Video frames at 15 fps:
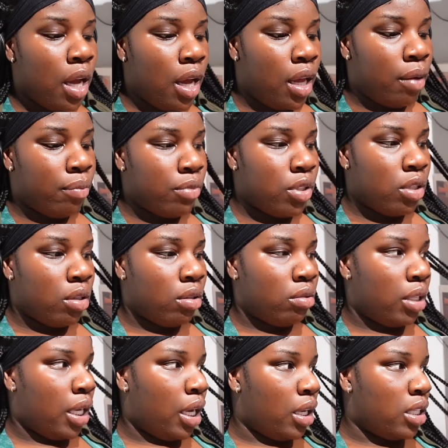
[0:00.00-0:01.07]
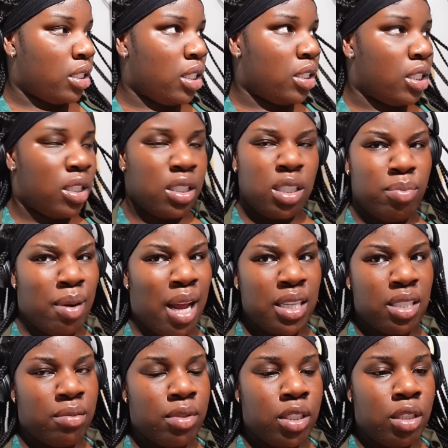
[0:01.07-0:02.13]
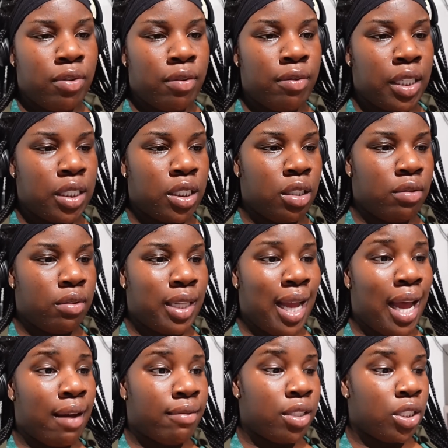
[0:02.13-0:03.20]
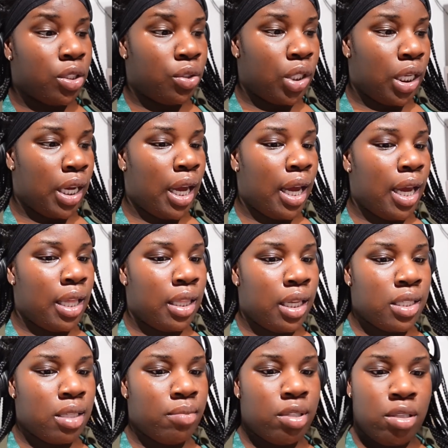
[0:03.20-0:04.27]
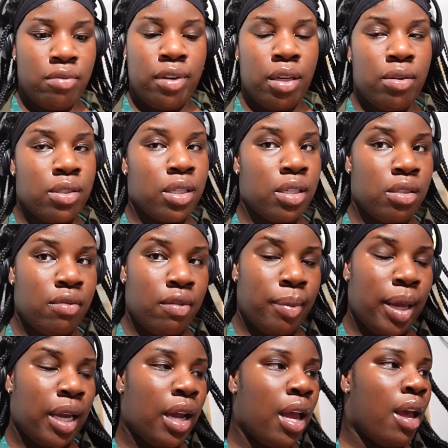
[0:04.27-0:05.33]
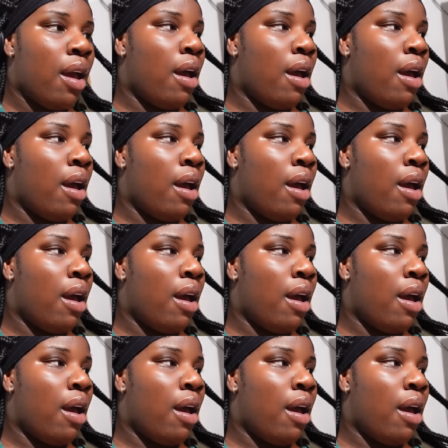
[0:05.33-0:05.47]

Um, so yeah, it's literally just a black jumpsuit from Fashion Nova that I haven't shown you yet, and then some silver heels and a silver bag.